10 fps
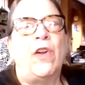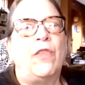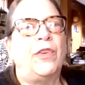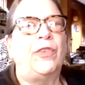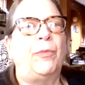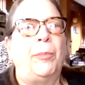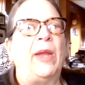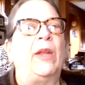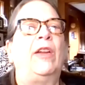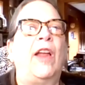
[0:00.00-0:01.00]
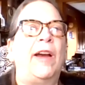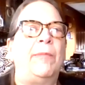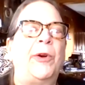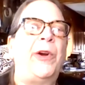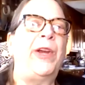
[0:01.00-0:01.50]
you know, there's a Bentley
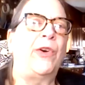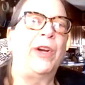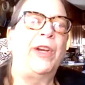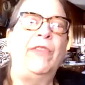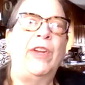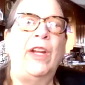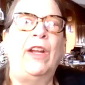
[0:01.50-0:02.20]
Library or even